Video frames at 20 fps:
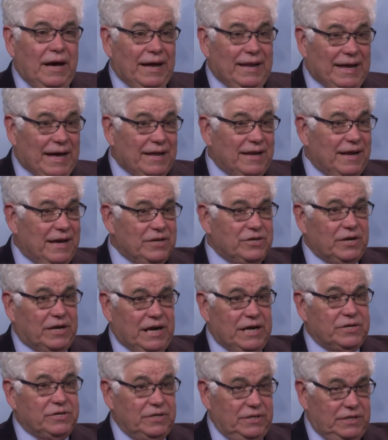and that
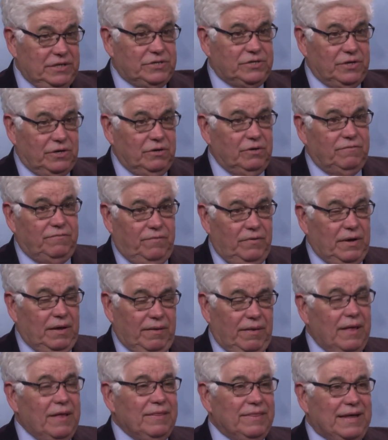education needs to go for, uh,